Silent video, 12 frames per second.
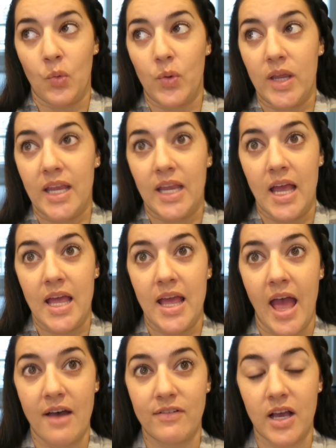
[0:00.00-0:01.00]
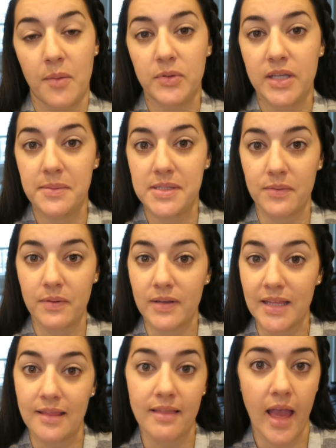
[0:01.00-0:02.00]
We have a couple names that we
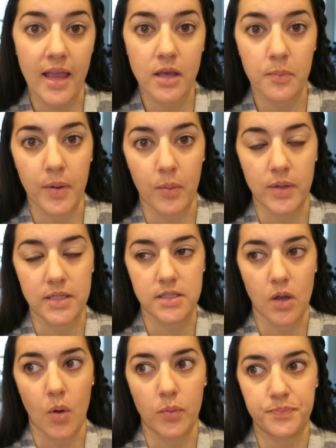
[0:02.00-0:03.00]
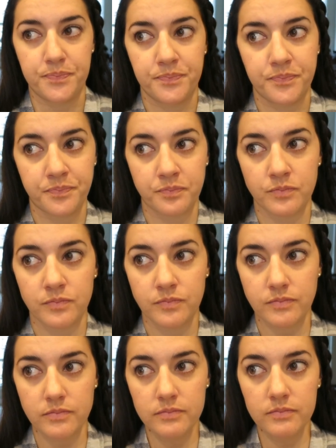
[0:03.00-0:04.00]
really like, but we don't
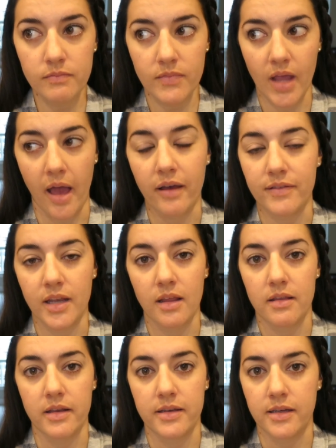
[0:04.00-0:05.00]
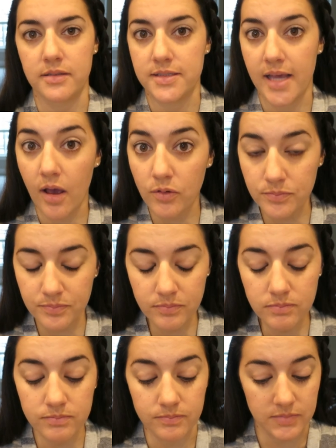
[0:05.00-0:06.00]
have anything nailed down.
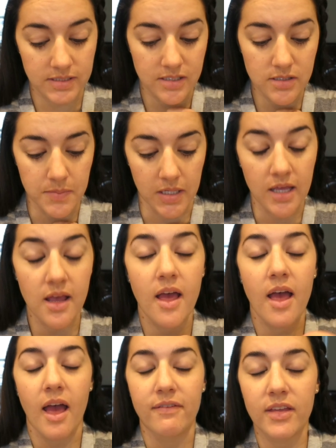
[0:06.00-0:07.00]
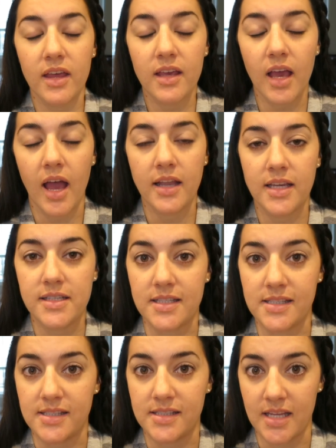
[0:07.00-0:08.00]
Excuse me. I feel like I need
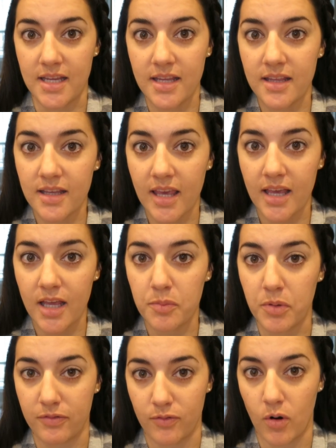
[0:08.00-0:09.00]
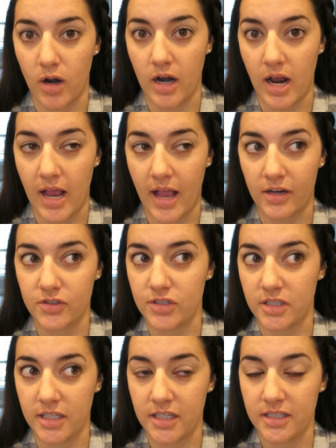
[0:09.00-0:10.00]
to see the kid before I
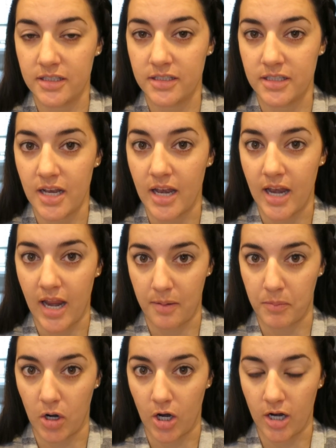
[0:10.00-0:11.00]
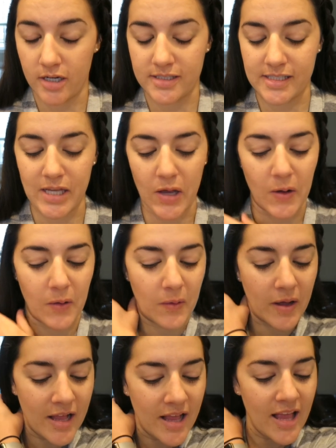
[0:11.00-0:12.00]
actually name her.
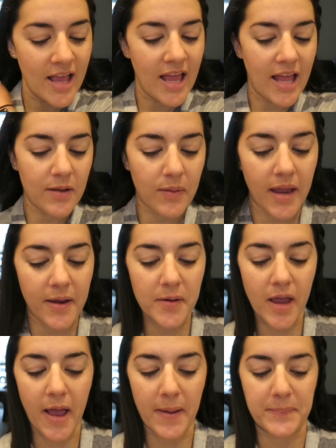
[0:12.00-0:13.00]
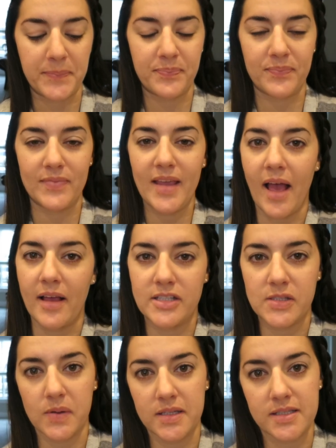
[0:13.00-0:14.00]
So anyway, yeah,
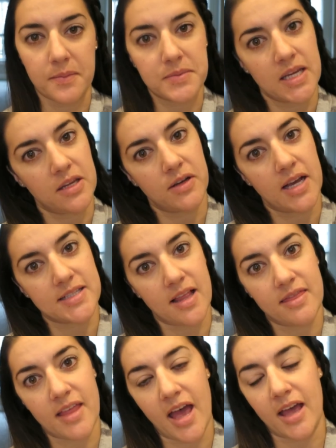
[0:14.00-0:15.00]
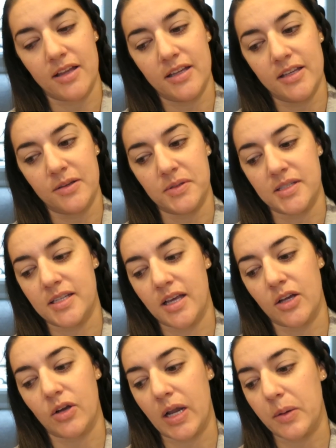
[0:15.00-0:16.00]
just wanted to update you guys on that. It was
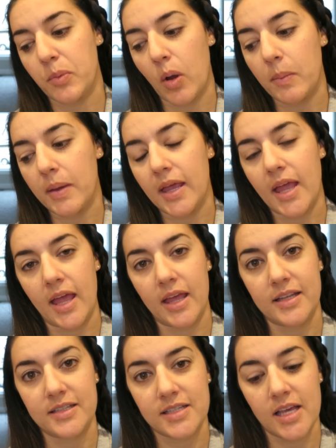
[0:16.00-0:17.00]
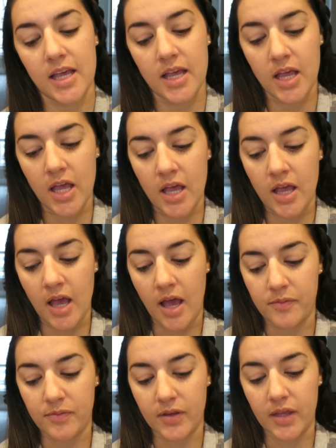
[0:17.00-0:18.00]
a great appointment, and
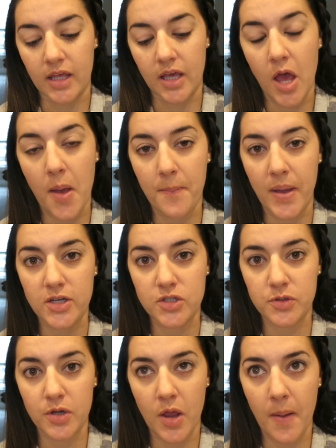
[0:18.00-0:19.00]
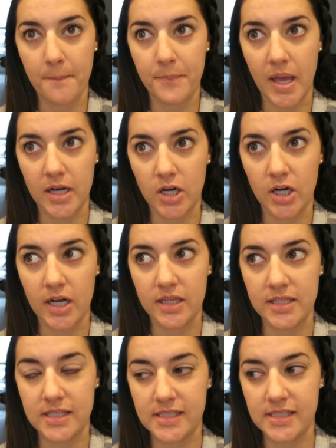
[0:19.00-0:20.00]
I'm feeling much better
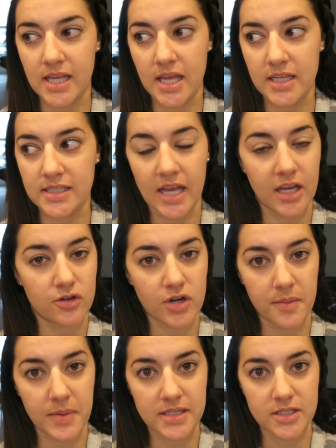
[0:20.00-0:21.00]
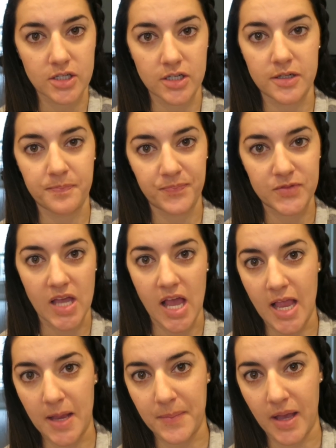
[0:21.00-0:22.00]
in this second trimester
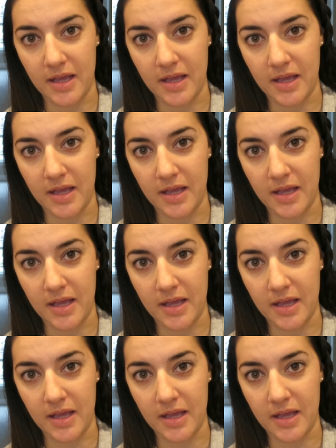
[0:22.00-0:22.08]
time.